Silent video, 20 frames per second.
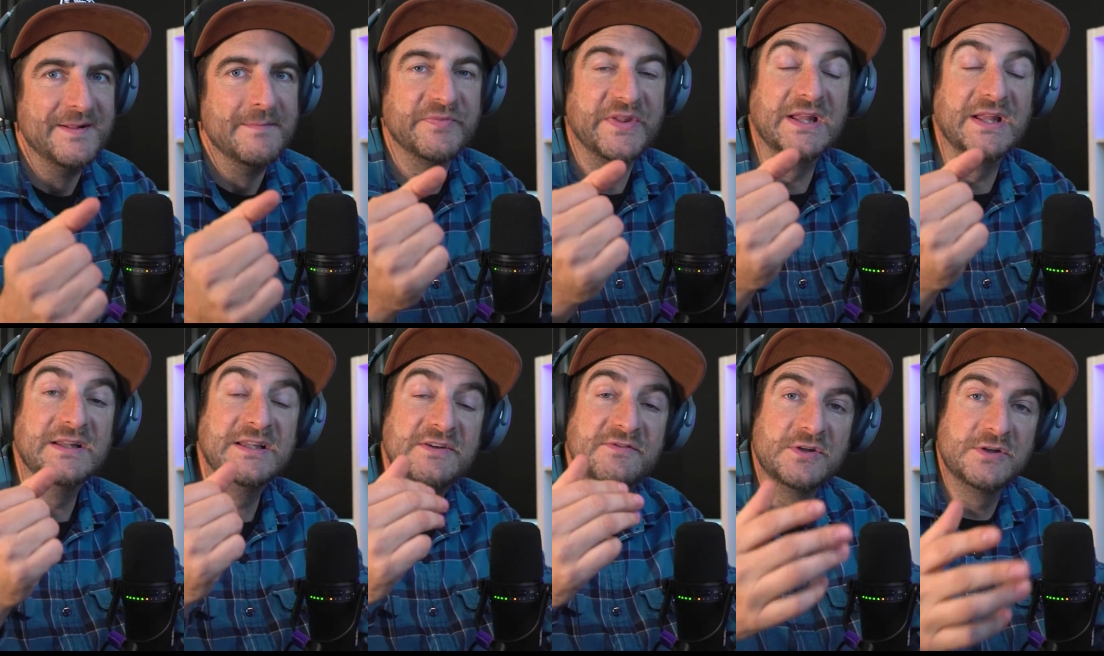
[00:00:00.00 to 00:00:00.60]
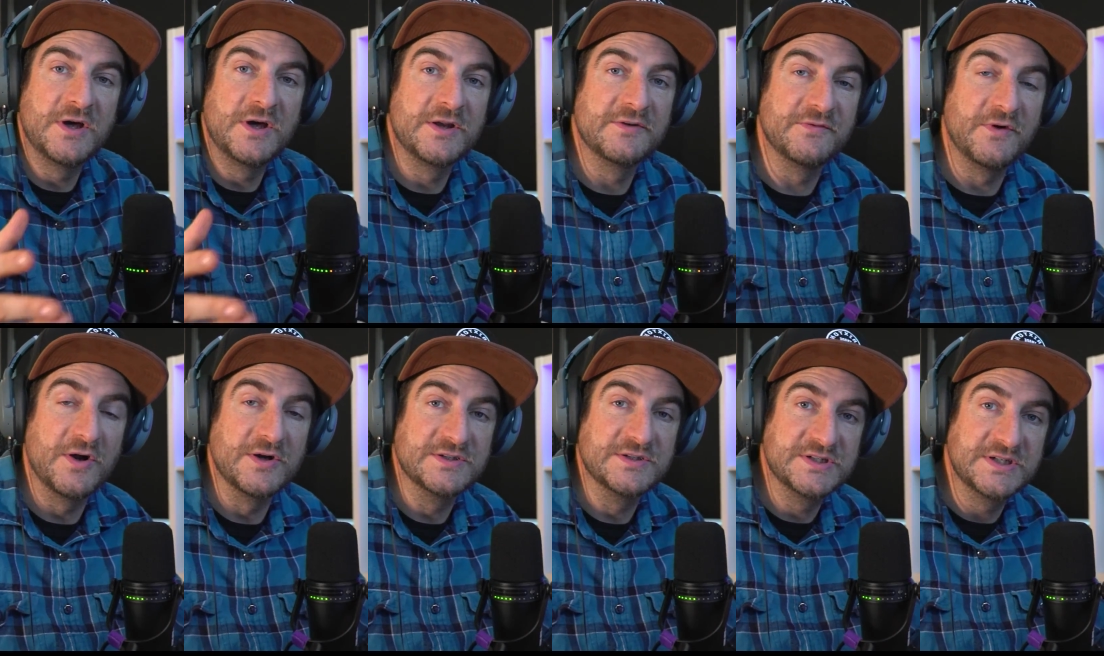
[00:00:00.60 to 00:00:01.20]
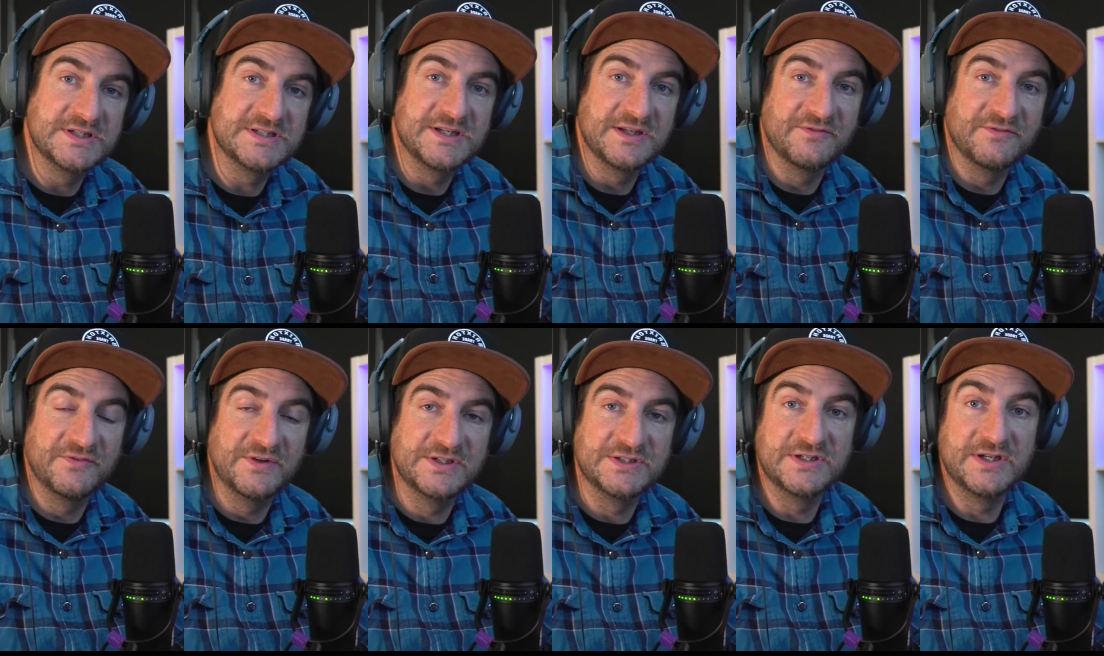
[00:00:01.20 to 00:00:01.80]
they leave a lot of artistic
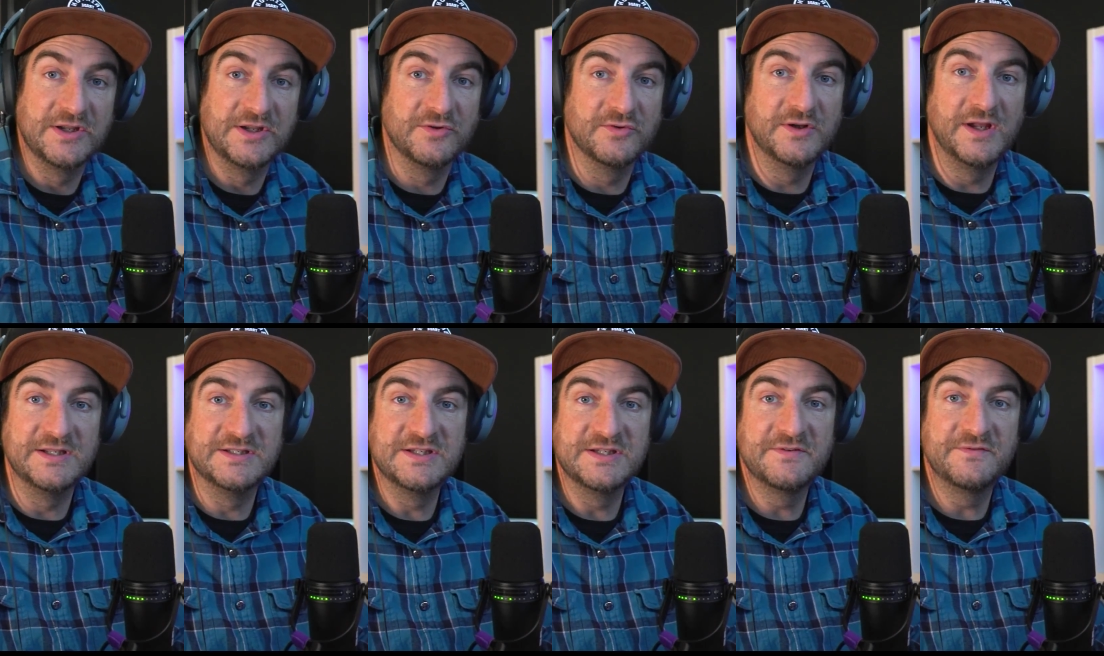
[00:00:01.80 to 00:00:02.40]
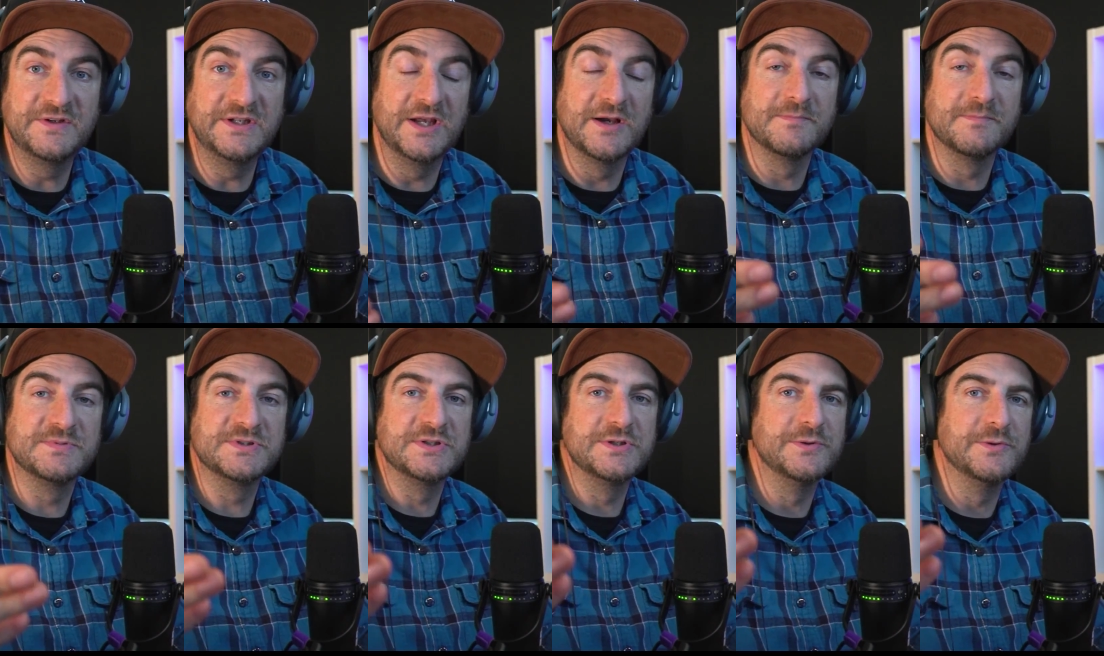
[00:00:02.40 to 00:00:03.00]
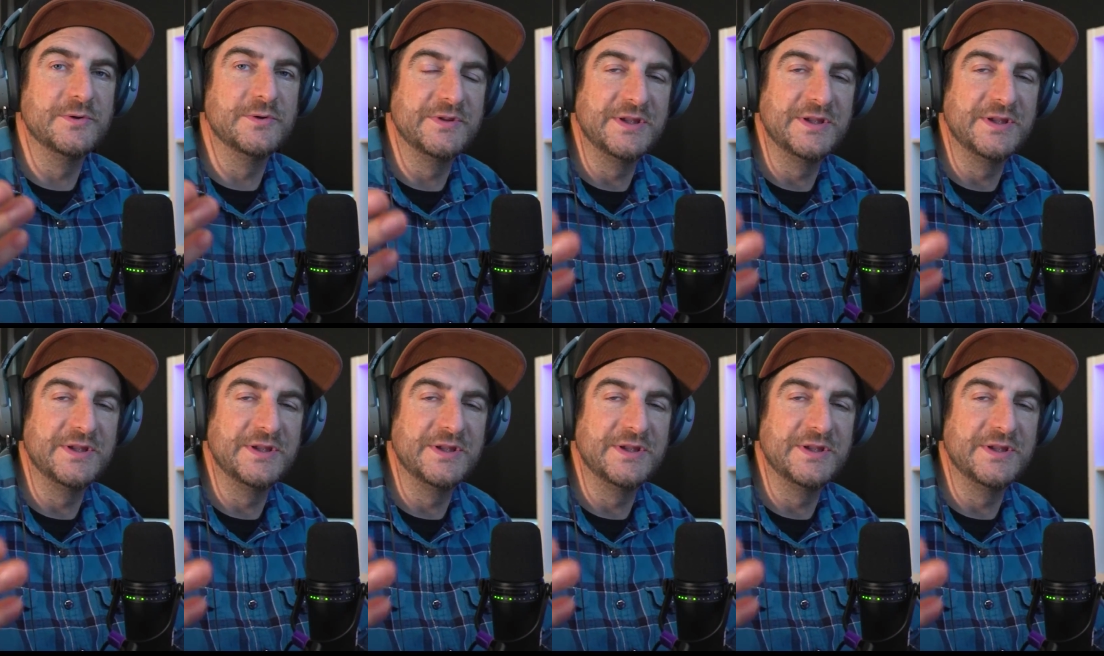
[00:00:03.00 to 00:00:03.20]
vision and creativity up to